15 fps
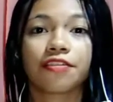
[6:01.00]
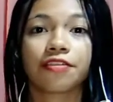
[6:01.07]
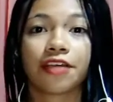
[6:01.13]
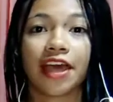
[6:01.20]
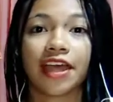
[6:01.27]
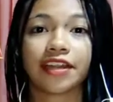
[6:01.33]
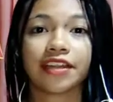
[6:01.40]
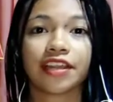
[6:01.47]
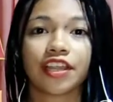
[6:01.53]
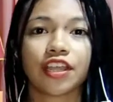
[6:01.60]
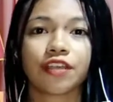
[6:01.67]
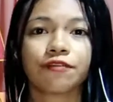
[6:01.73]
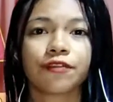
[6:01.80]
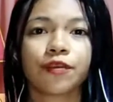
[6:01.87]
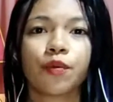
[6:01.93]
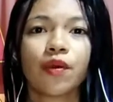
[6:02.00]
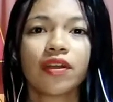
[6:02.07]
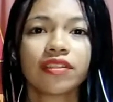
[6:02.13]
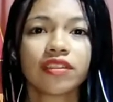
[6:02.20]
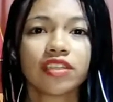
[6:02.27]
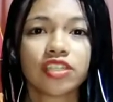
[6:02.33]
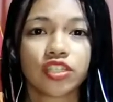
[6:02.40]
Then, if you
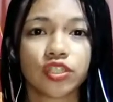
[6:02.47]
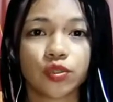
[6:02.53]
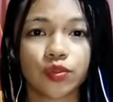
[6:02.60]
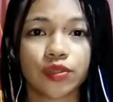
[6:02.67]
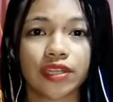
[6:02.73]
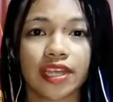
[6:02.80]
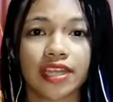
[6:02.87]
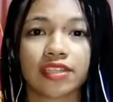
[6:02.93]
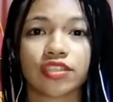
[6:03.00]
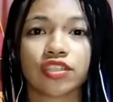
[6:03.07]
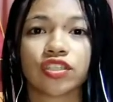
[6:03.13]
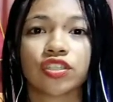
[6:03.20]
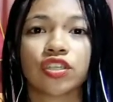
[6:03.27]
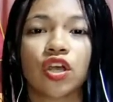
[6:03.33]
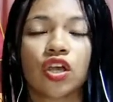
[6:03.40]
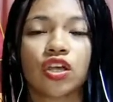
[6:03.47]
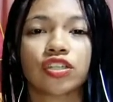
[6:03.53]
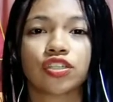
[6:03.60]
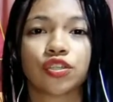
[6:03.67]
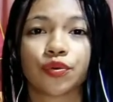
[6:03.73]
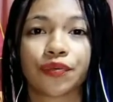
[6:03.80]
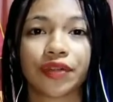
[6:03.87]
want the students
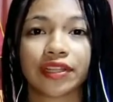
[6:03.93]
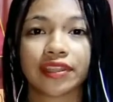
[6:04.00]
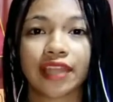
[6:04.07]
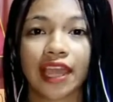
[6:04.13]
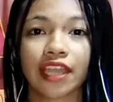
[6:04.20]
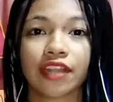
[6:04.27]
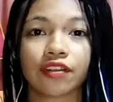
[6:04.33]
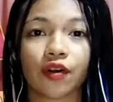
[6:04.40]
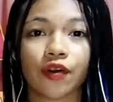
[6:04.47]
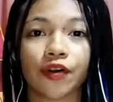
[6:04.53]
to retain